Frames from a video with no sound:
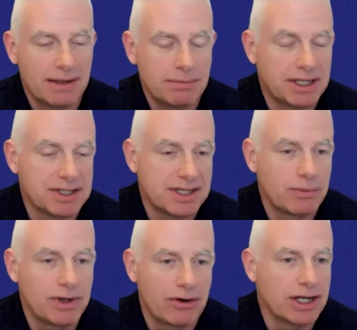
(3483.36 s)
side, because
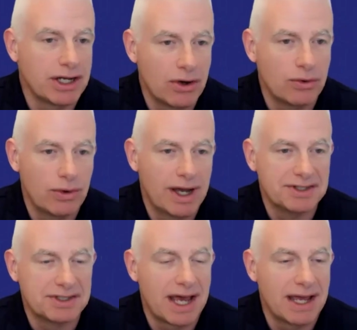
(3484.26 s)
then we already know who
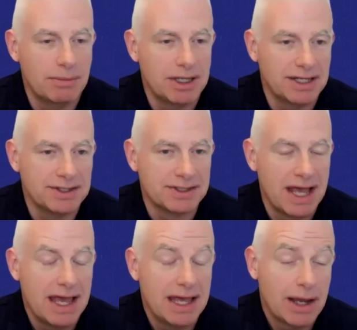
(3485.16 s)
has
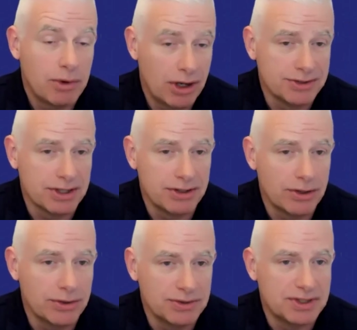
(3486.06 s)
diabetes, and we also
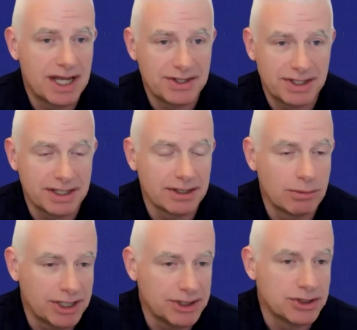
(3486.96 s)
know who's testing
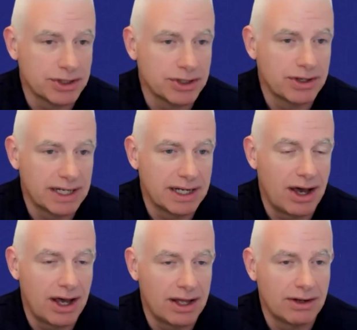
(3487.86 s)
their blood sugar and
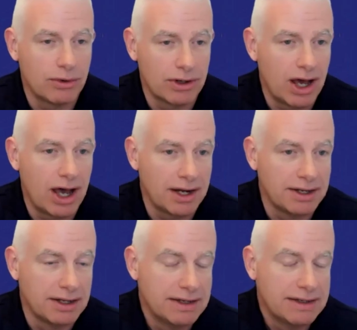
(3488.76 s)
not.
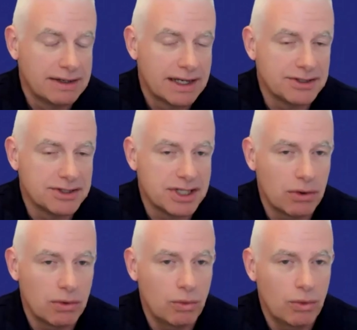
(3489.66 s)
And
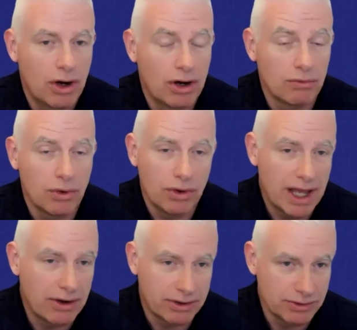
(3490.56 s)
so our
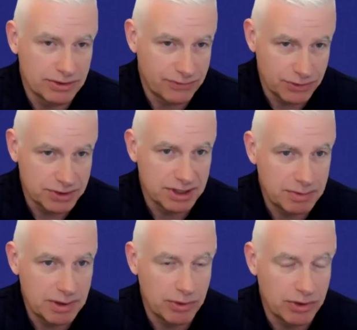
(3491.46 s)
rollout goes first to
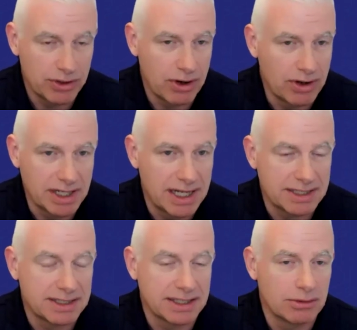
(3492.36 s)
the people that are already
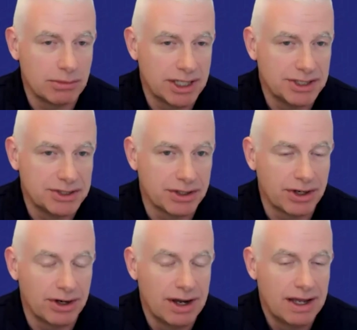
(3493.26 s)
testing their blood
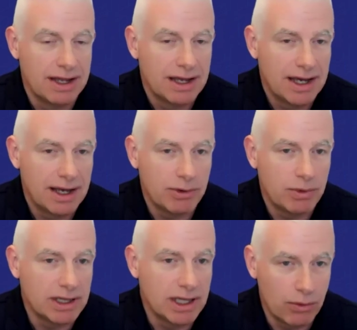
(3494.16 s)
sugar,
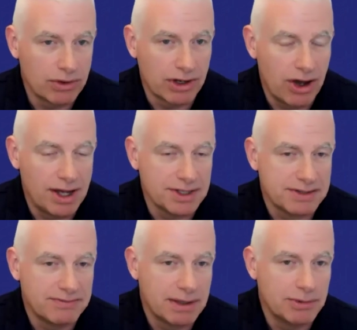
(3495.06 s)
and we lower the
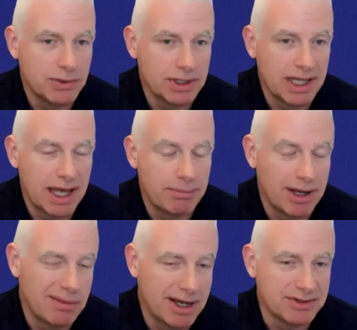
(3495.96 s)
costs of them doing that
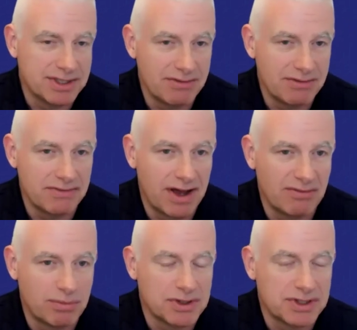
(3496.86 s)
by about
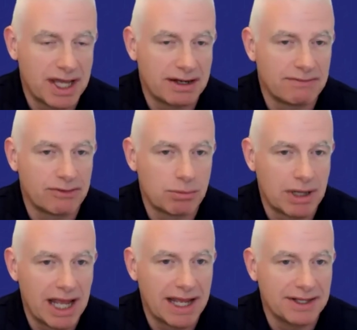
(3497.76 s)
75% for
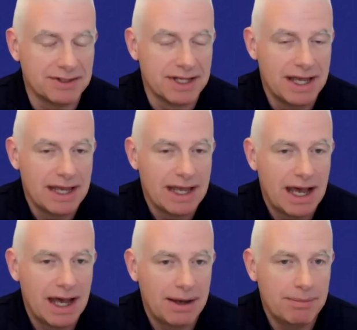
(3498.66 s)
plans.
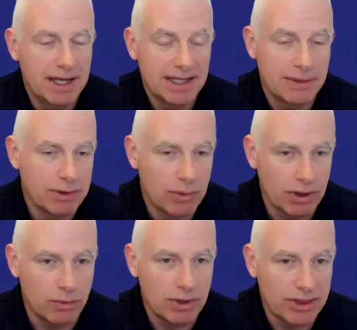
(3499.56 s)
And then we
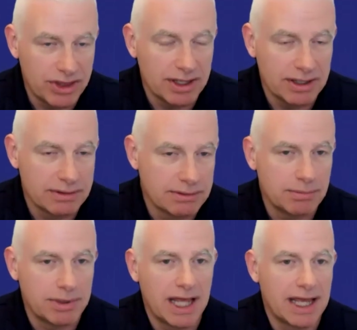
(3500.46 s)
work with
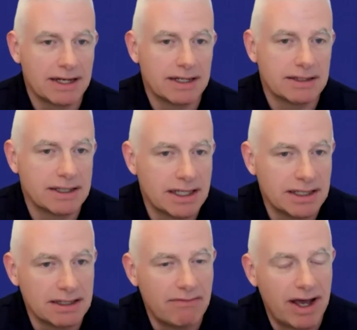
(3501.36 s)
the plan and
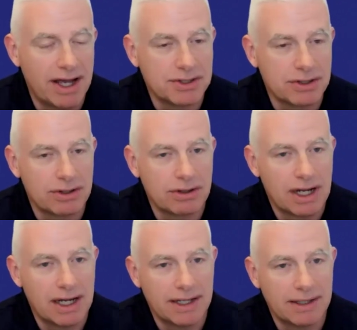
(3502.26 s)
the
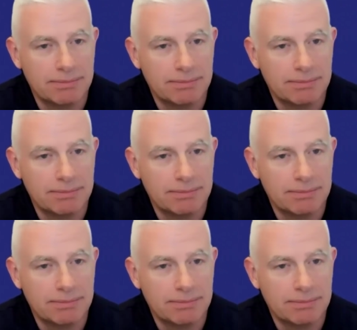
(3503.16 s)
advisor,